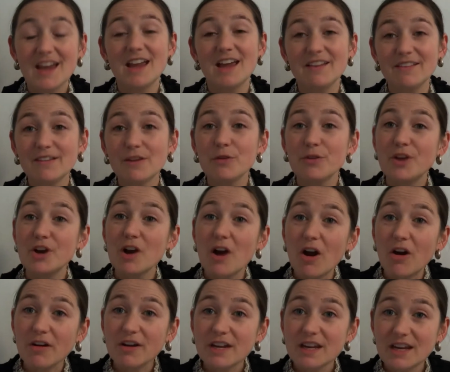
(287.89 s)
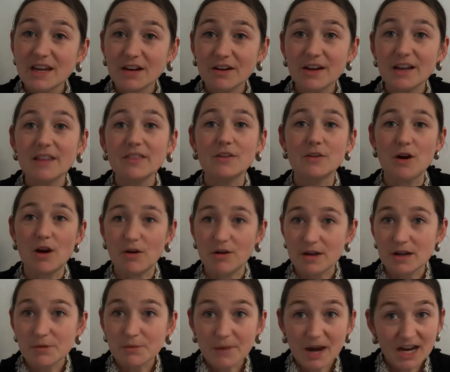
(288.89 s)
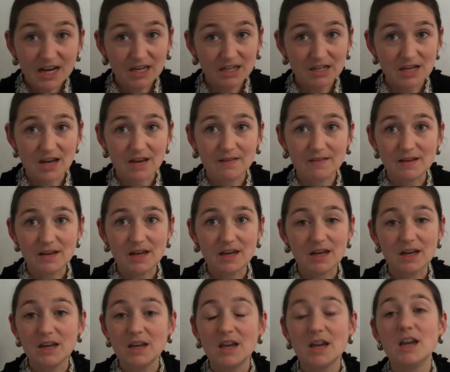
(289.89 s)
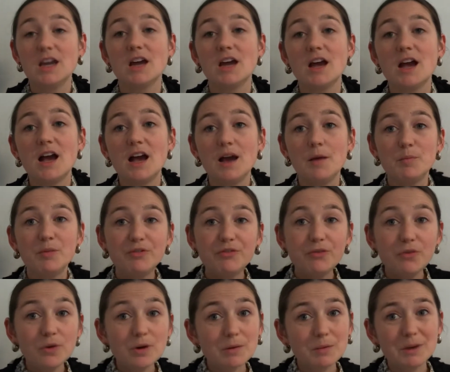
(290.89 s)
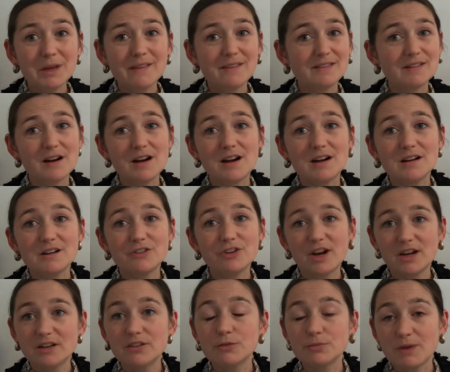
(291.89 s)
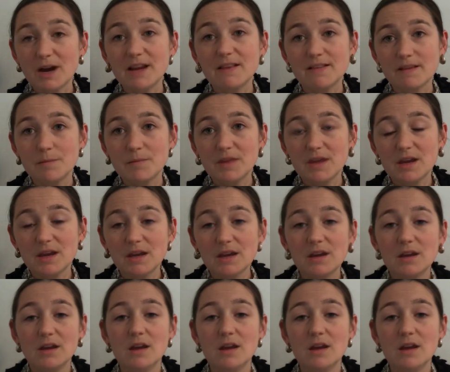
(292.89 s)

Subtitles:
And so they're already hearing, they're already recognizing before we start trying to write something.